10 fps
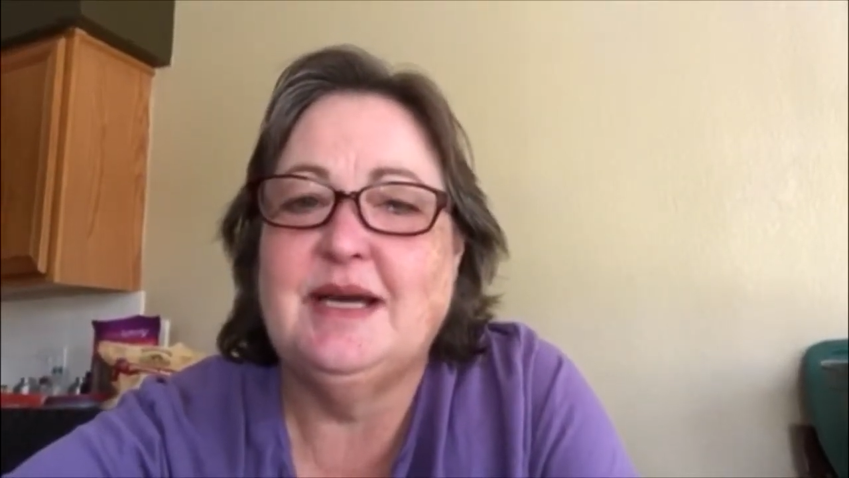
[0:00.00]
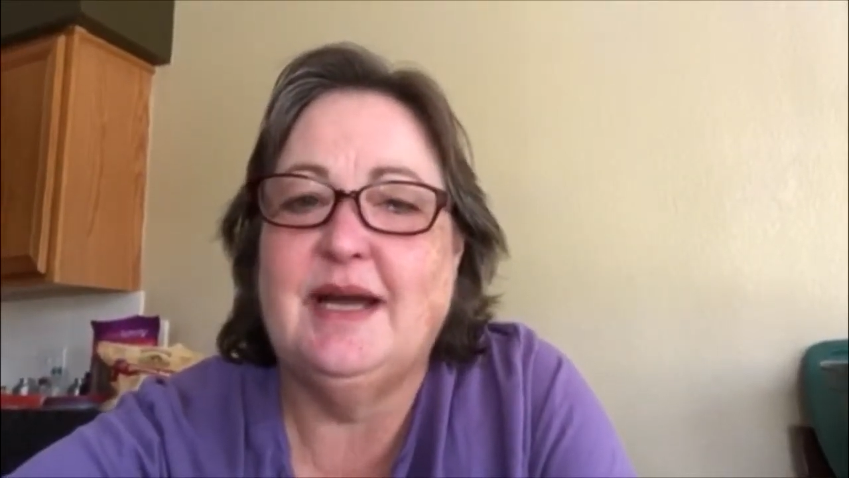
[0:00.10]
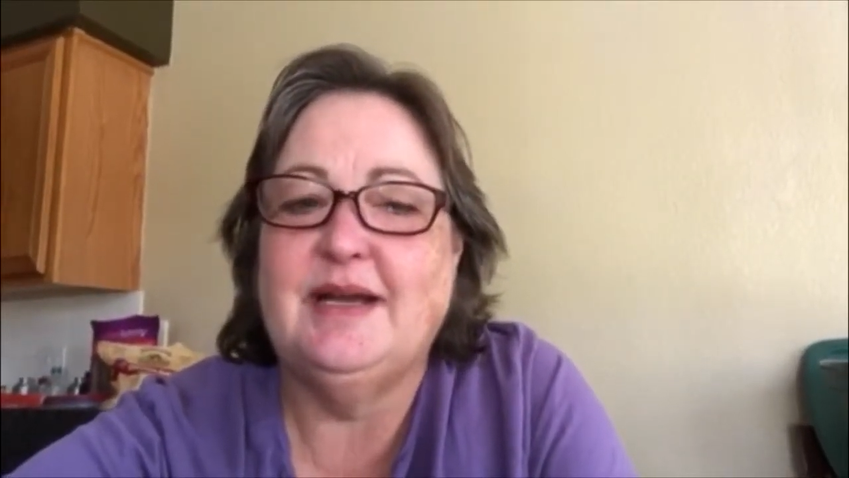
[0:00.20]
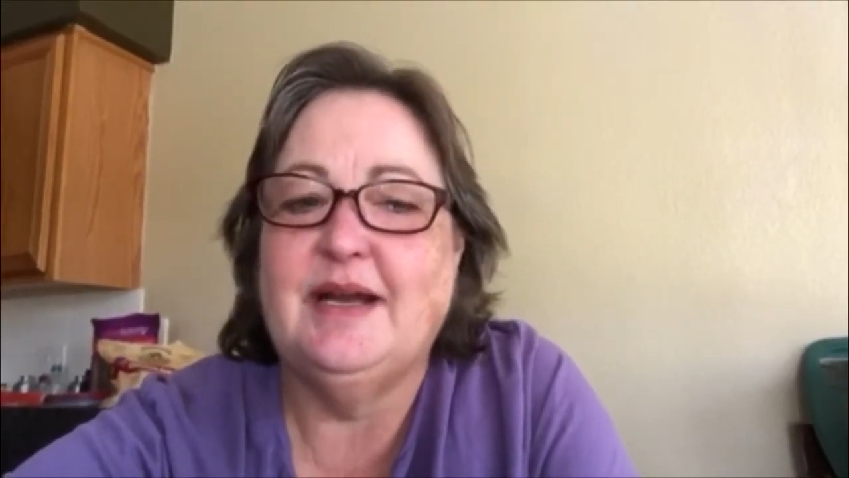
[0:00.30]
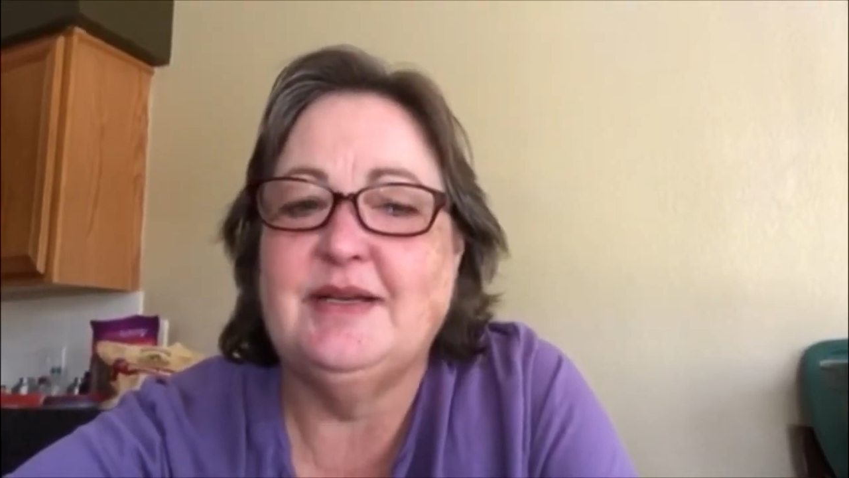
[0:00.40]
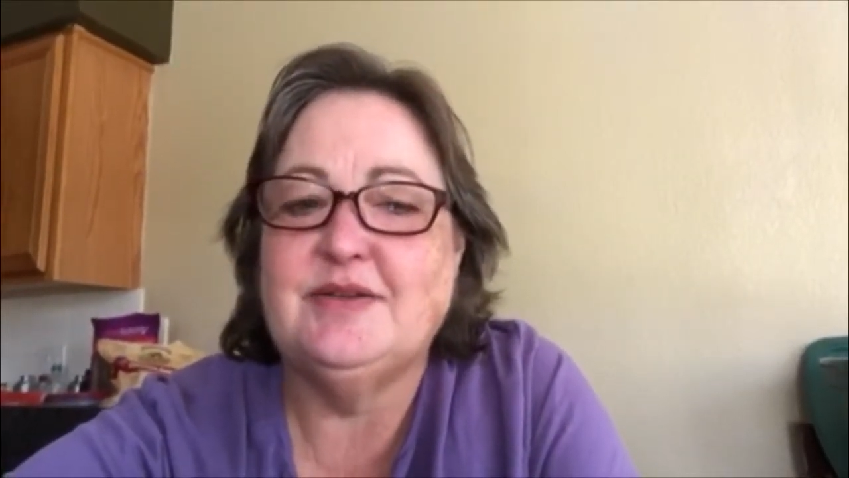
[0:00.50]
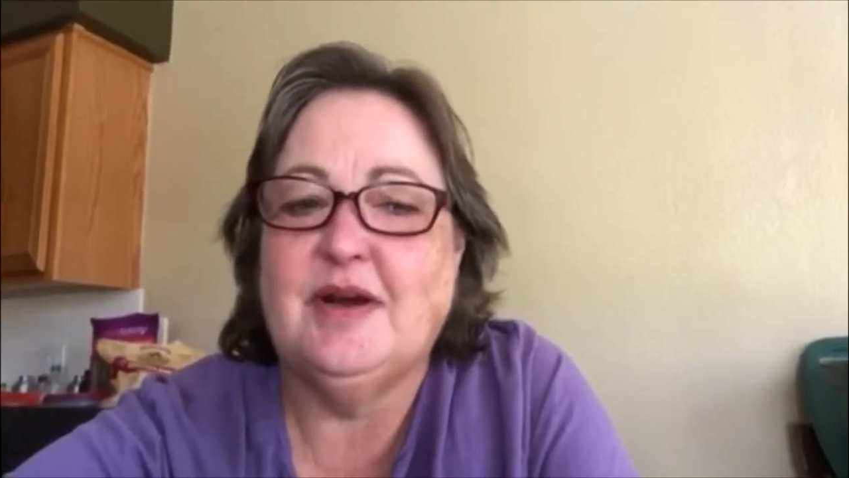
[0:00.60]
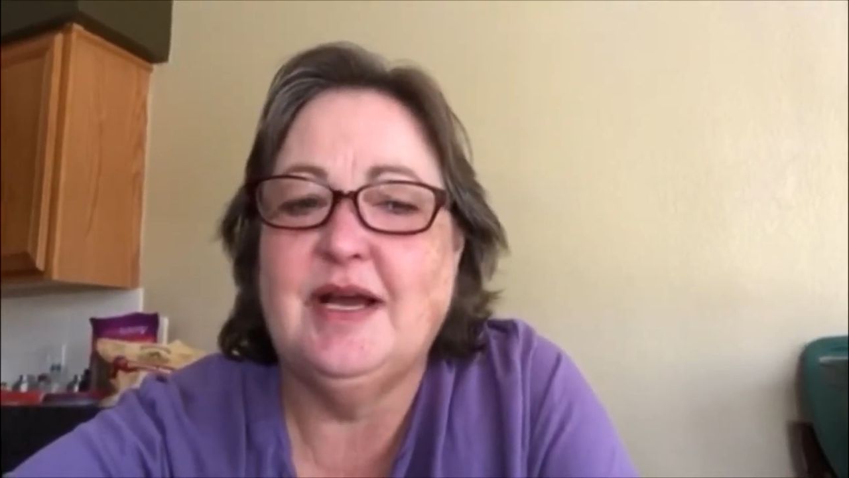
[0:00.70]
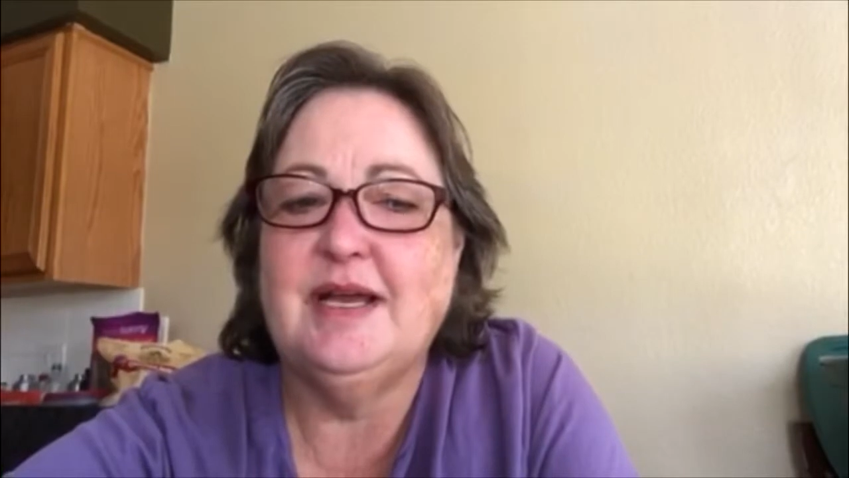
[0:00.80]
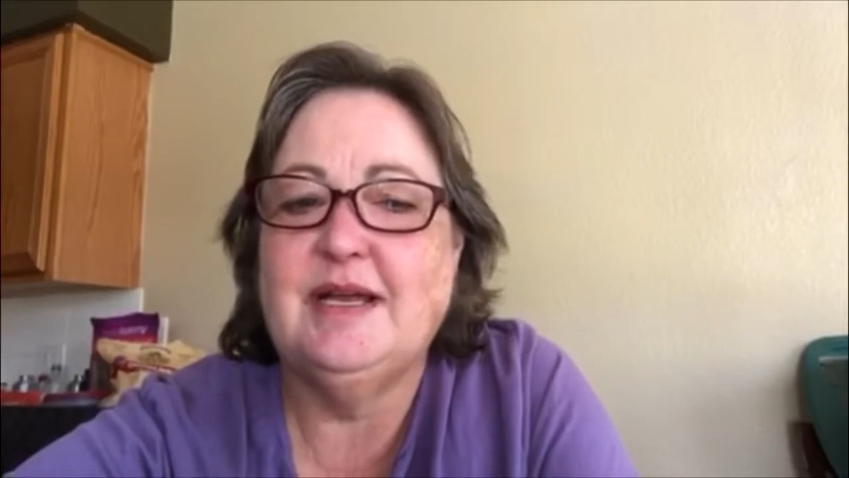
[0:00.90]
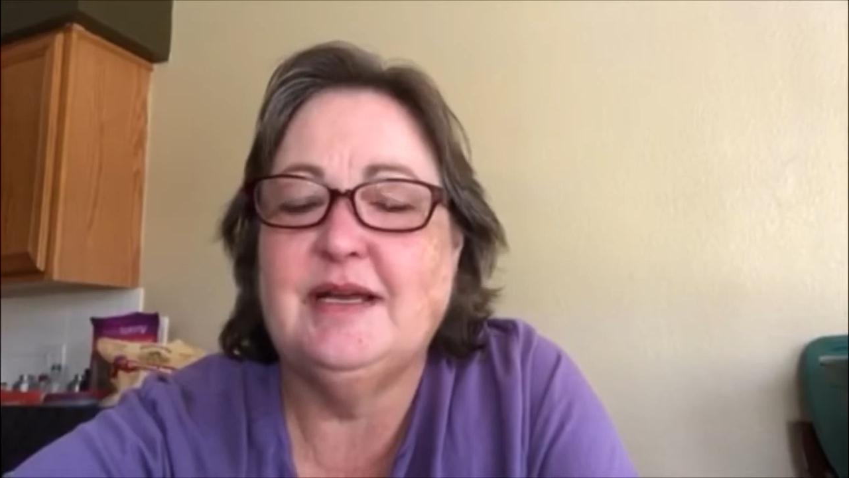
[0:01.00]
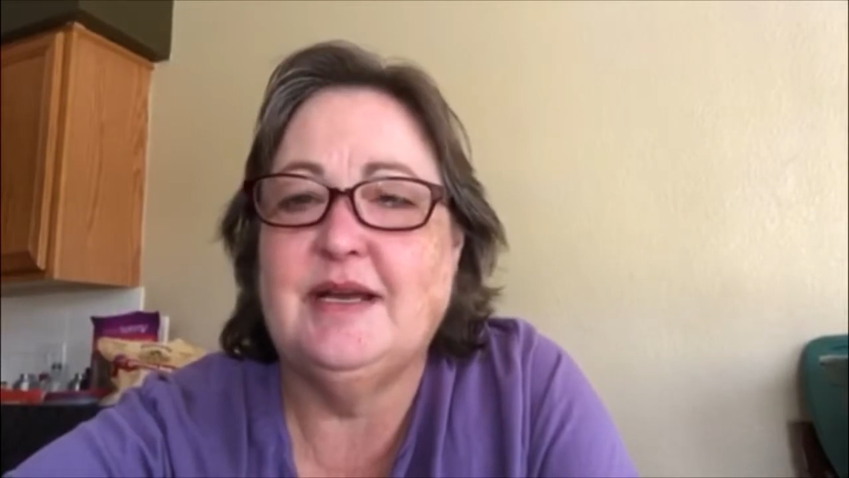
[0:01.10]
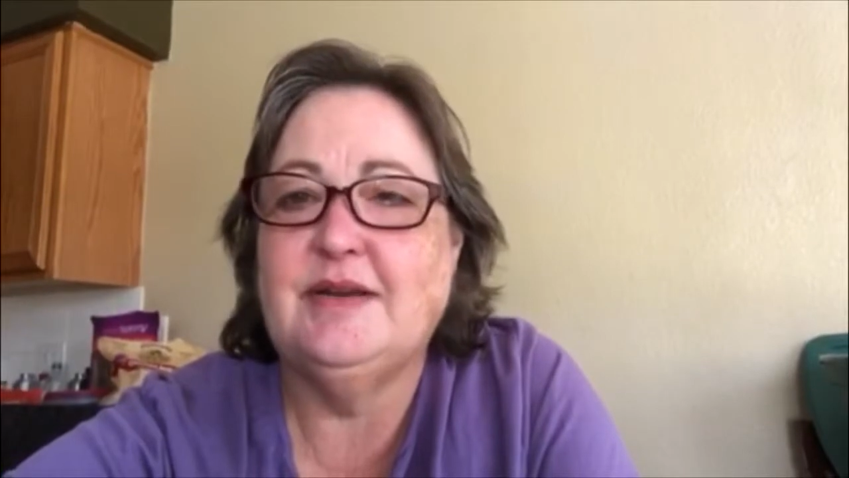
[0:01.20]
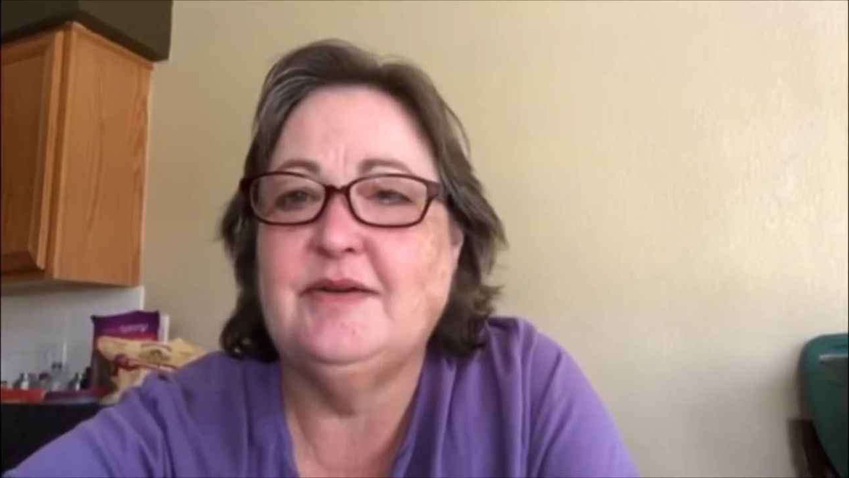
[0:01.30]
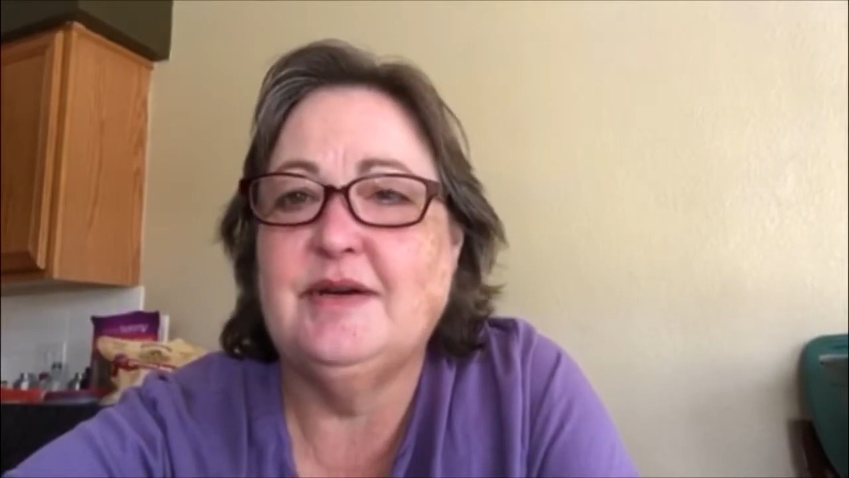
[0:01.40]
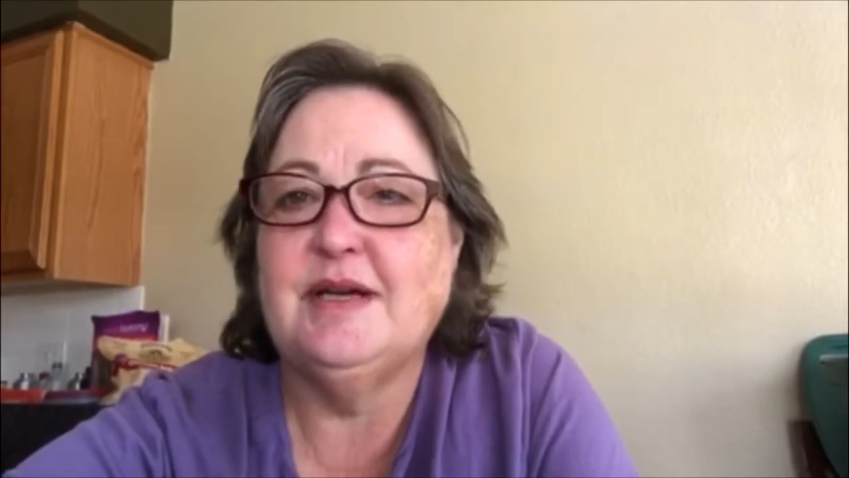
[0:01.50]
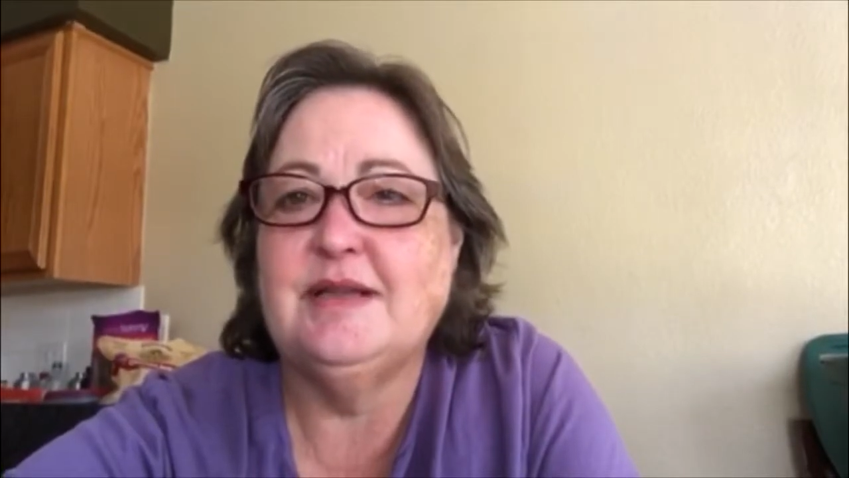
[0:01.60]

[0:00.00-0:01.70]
I try it and I do it.